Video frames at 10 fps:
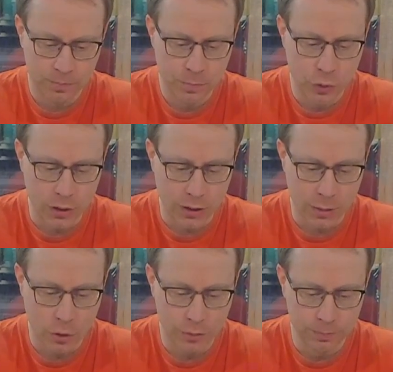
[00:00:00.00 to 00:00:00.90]
putting
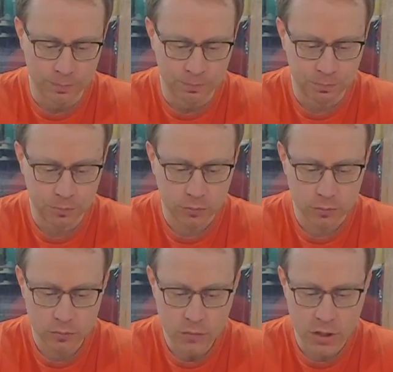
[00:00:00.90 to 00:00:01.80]
them on.
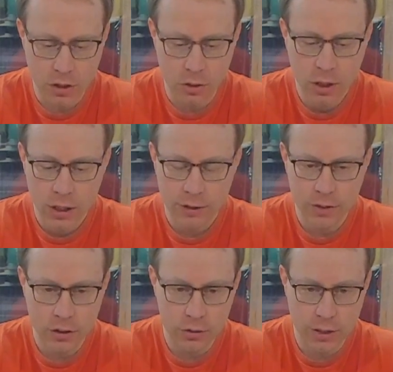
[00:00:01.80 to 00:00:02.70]
So if you're
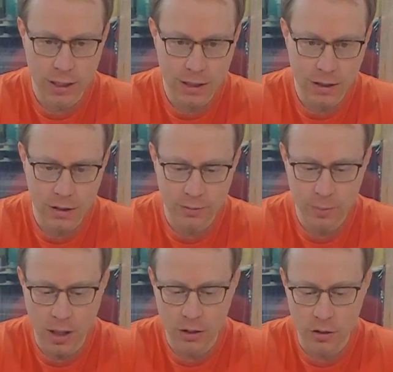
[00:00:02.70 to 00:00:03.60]
using any kind of
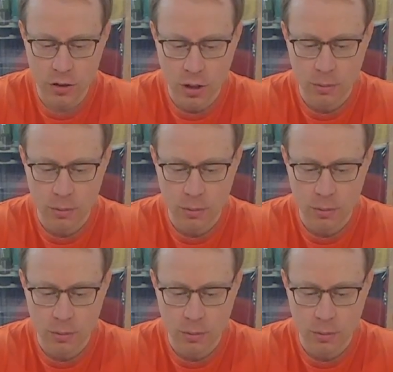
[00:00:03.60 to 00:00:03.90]
pliers,